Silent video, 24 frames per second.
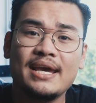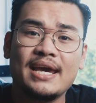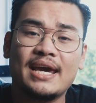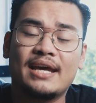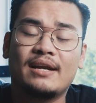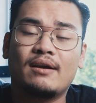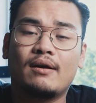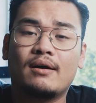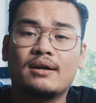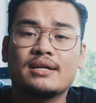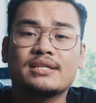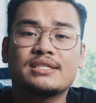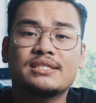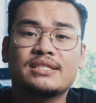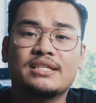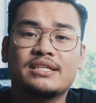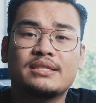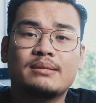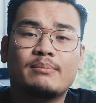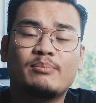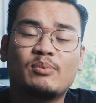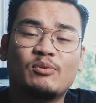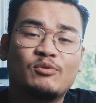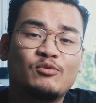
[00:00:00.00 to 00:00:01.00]
and honestly
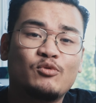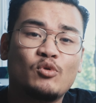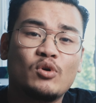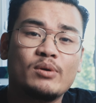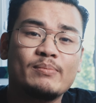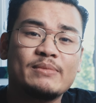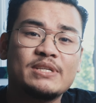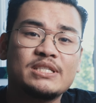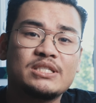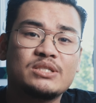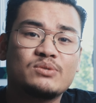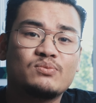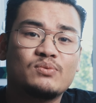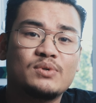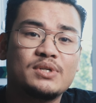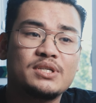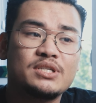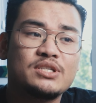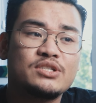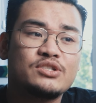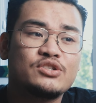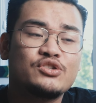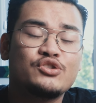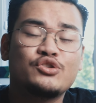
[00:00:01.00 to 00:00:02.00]
the performance
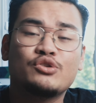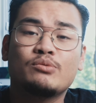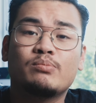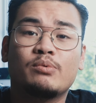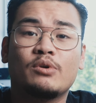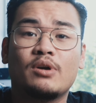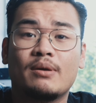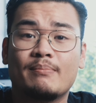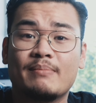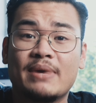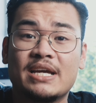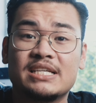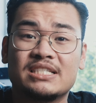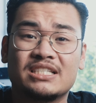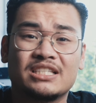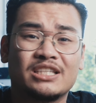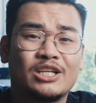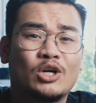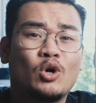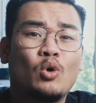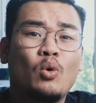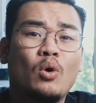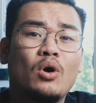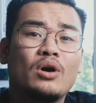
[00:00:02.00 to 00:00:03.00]
was super amazing. The
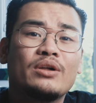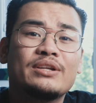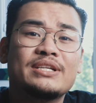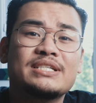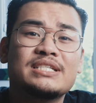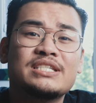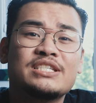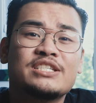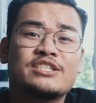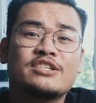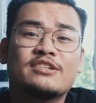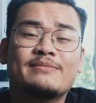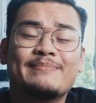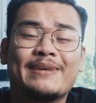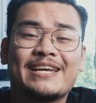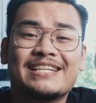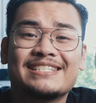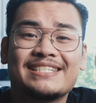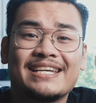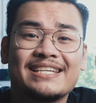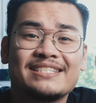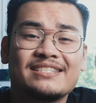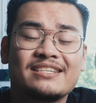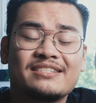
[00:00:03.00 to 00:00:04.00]
quality still
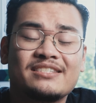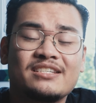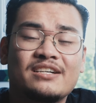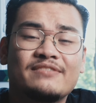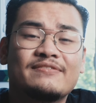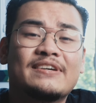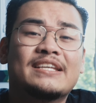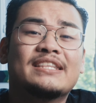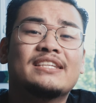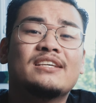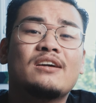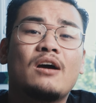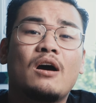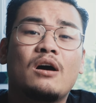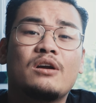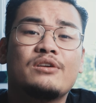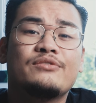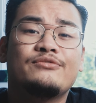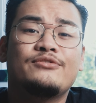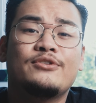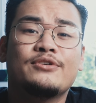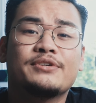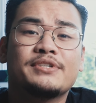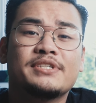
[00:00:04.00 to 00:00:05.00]
maintains itself and the
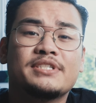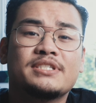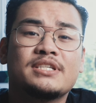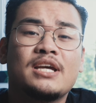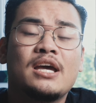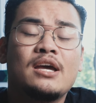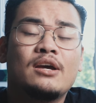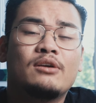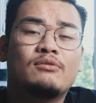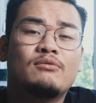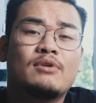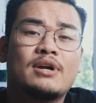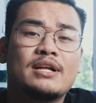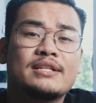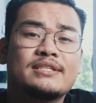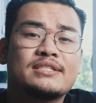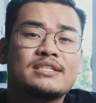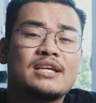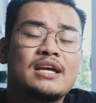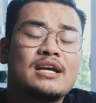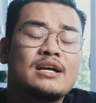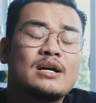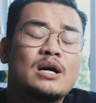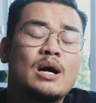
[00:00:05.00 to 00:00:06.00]
autofocus runs
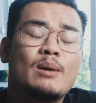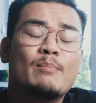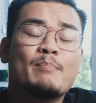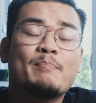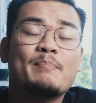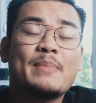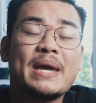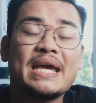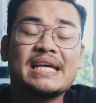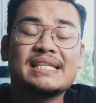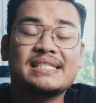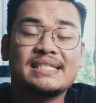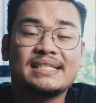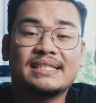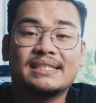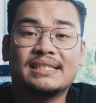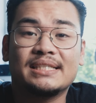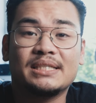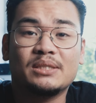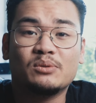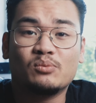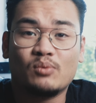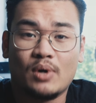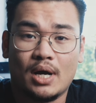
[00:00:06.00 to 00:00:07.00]

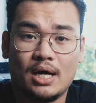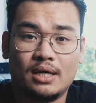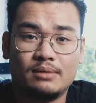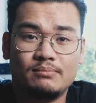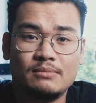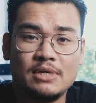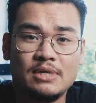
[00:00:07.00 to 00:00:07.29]
amazingly well.